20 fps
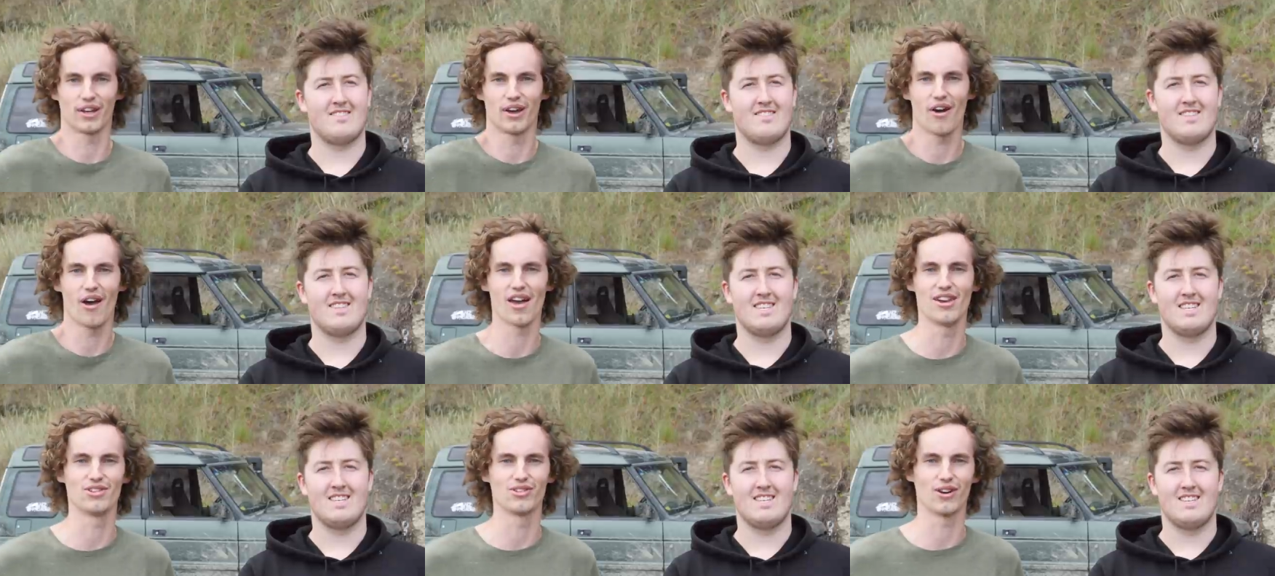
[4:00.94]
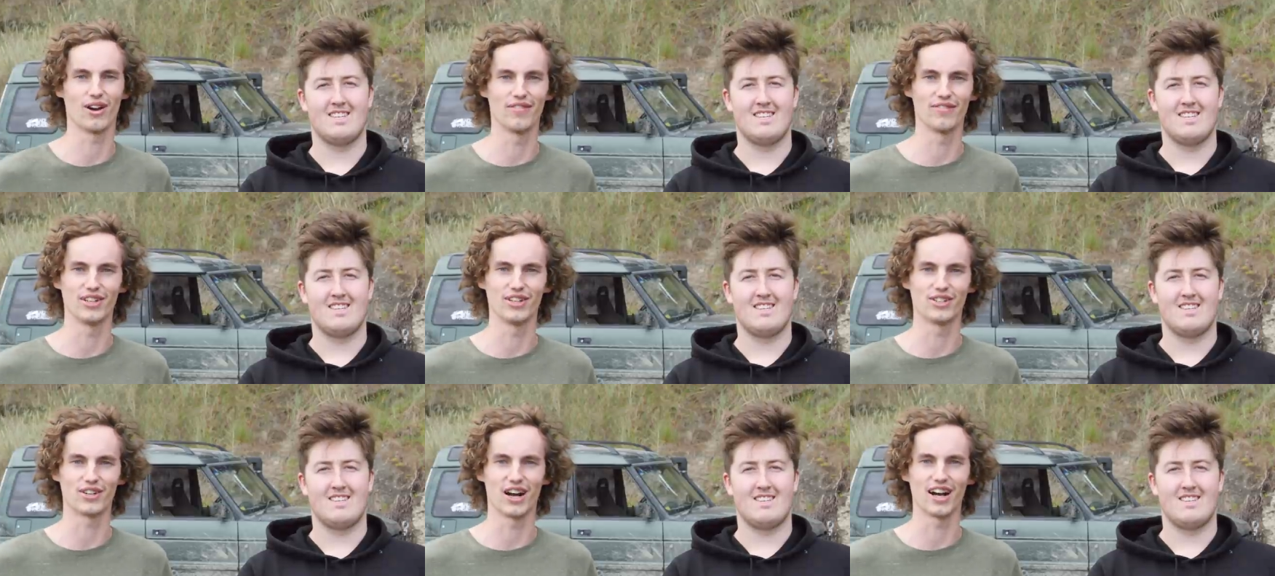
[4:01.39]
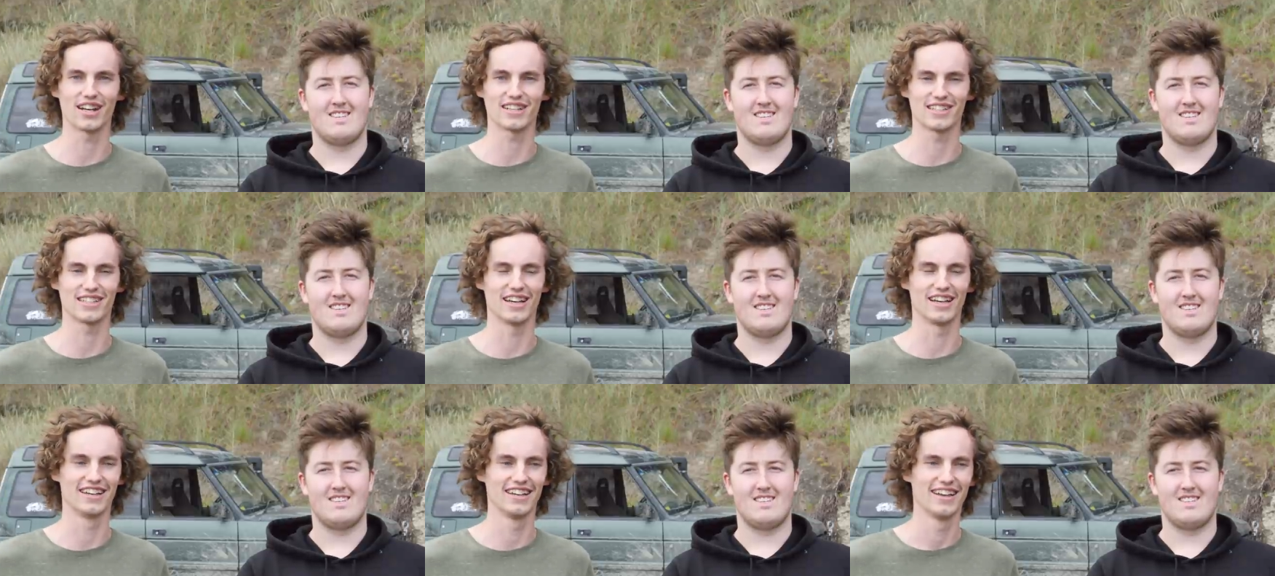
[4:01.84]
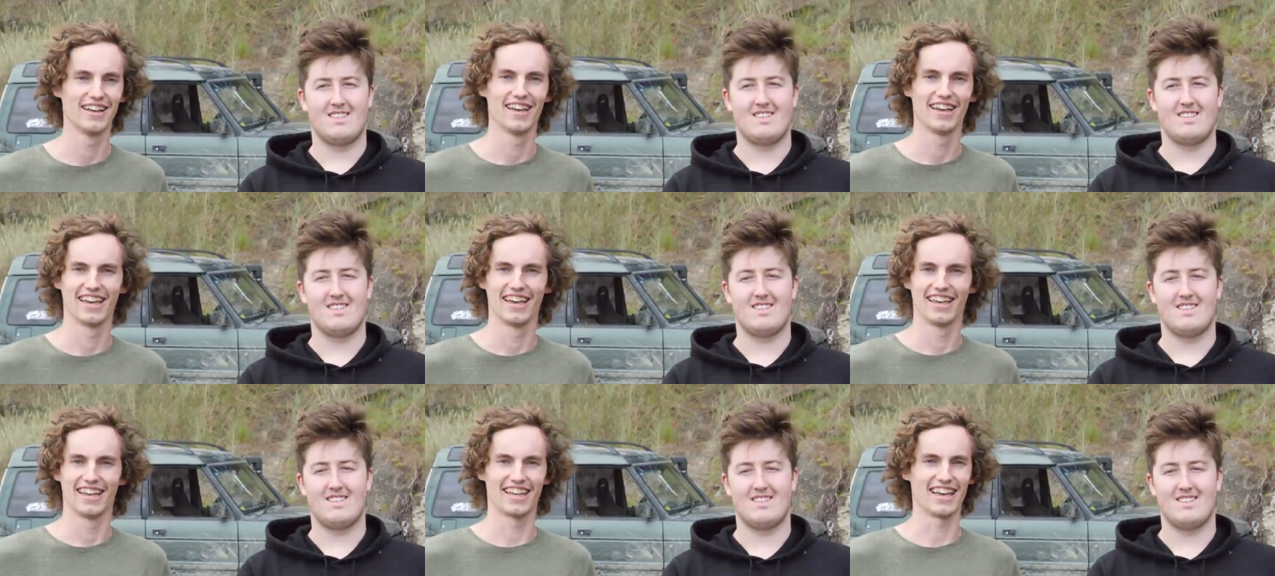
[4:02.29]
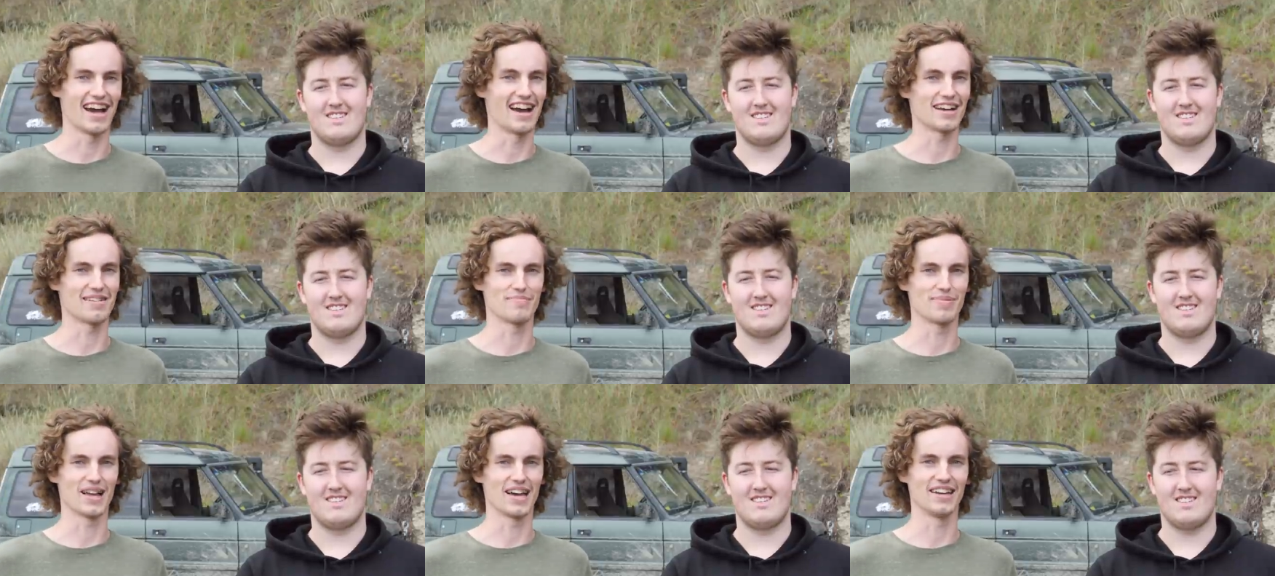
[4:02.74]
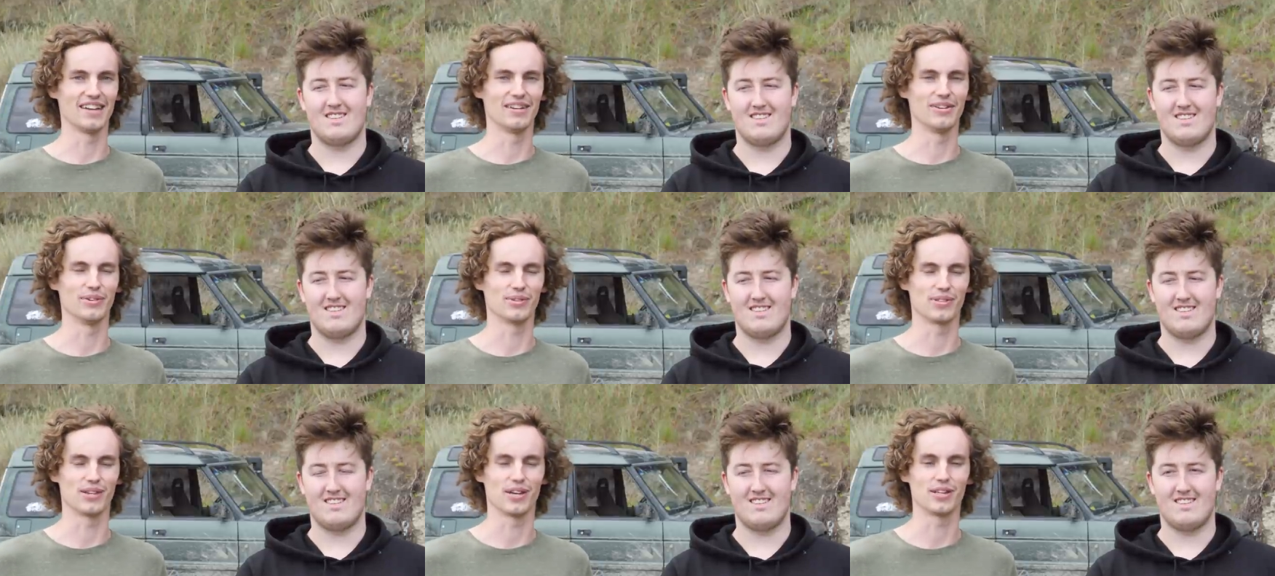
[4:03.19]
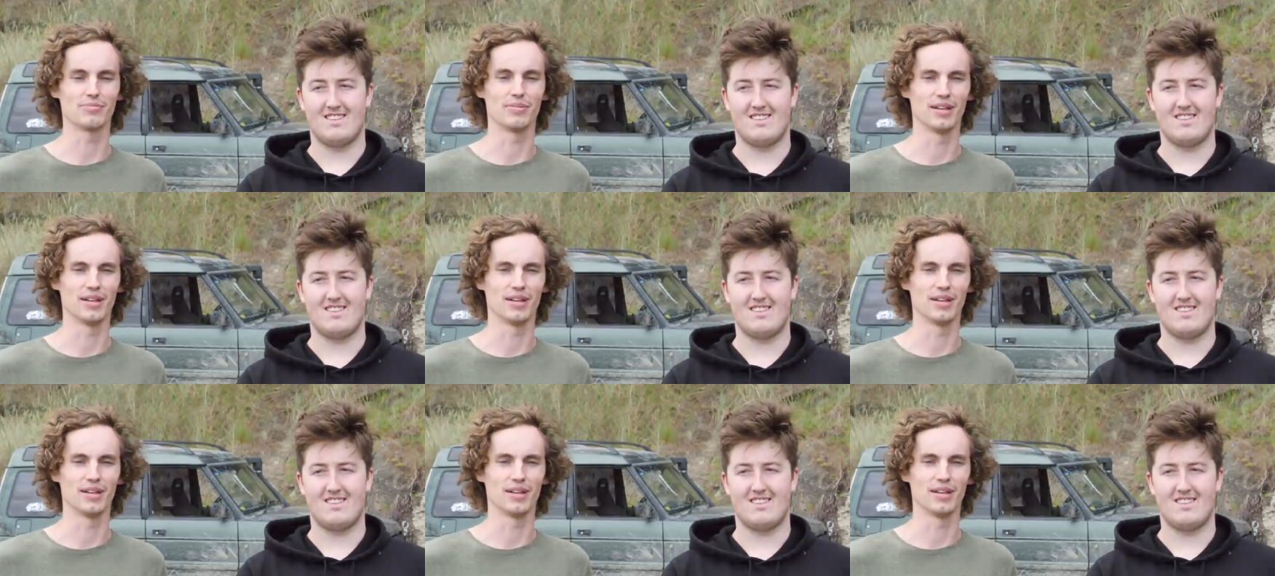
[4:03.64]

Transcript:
Speaker 1: to go out and drive their trucks. So uh, can't complain at all. So it's